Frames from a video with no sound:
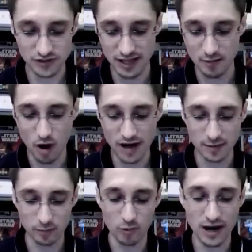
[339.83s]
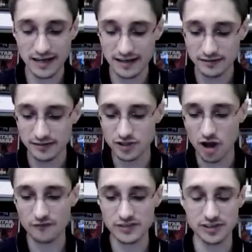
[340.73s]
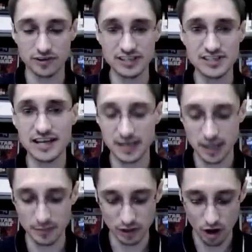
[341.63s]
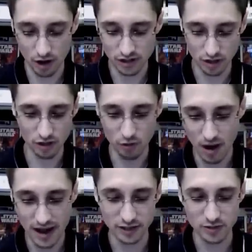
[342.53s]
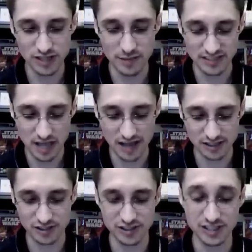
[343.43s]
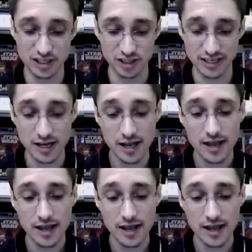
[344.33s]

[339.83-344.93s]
They wind up raiding the Toph facility, take out a couple of guards along the way and use them as hostages, essentially.